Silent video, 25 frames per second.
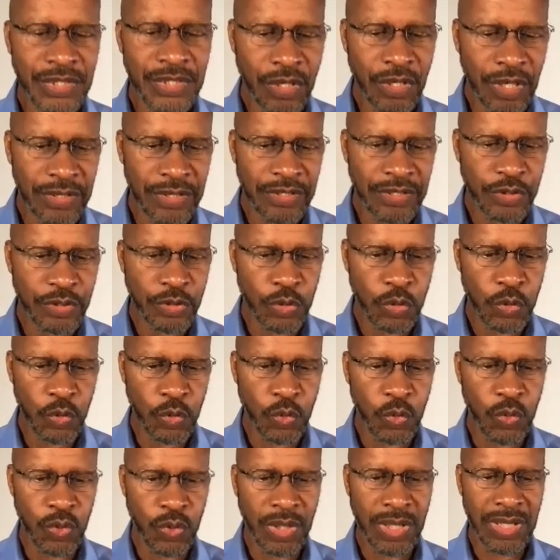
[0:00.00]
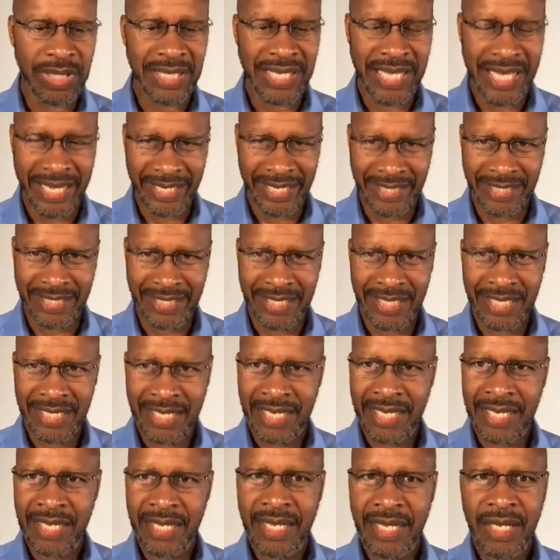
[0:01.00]
new line.
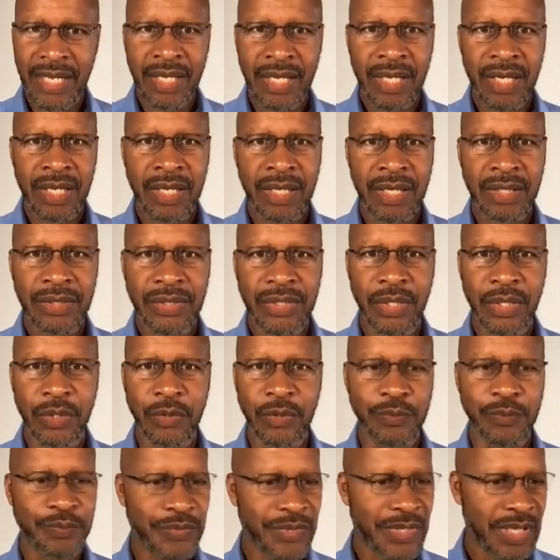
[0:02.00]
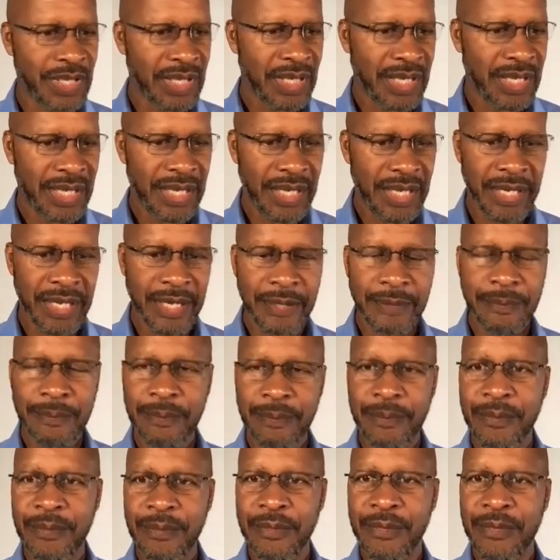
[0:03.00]
So
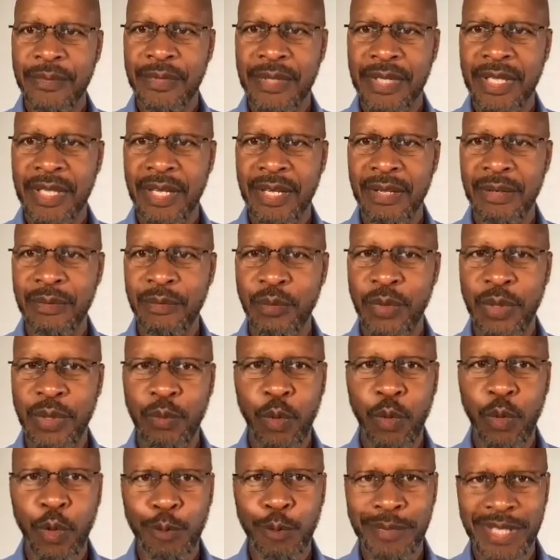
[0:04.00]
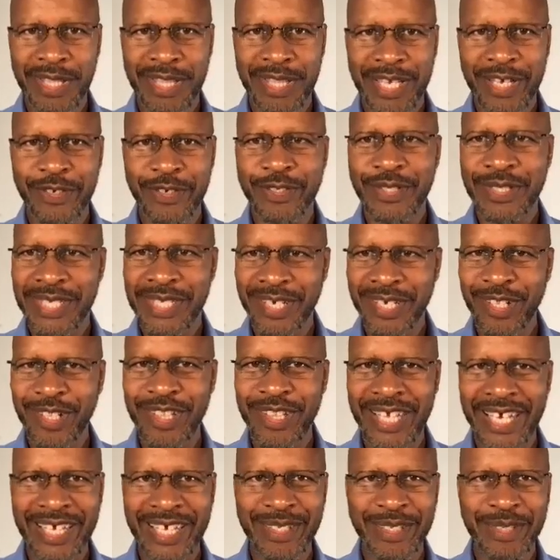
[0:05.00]
we won't be there till
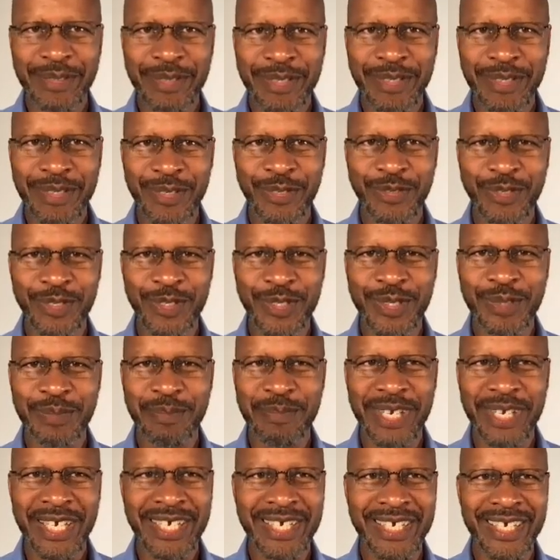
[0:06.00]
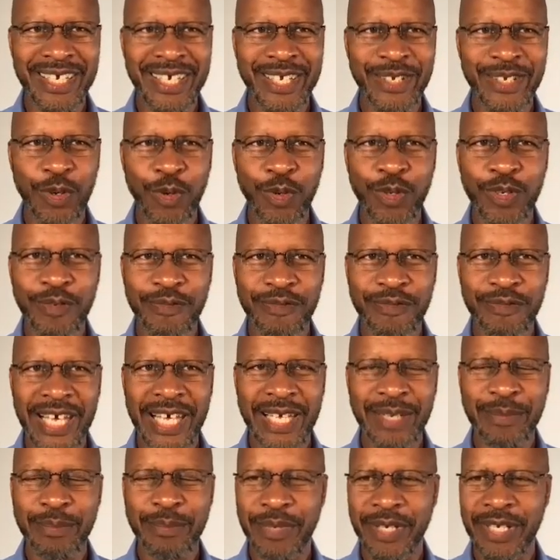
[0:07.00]
then, so just make a note of
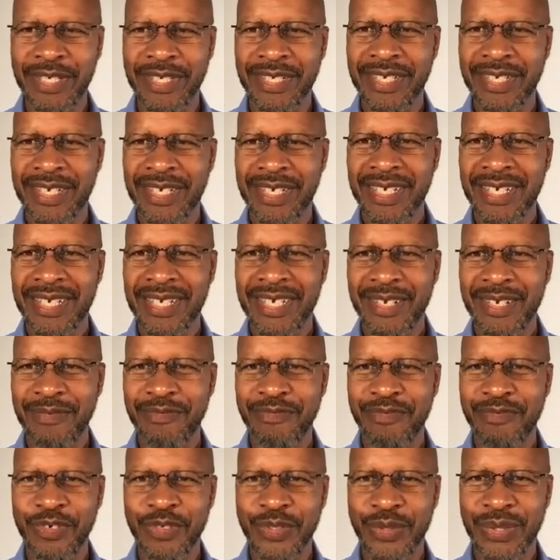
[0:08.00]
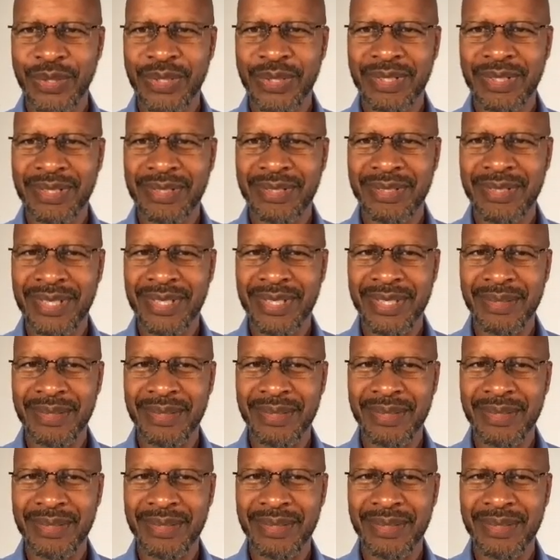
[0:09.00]
that. But first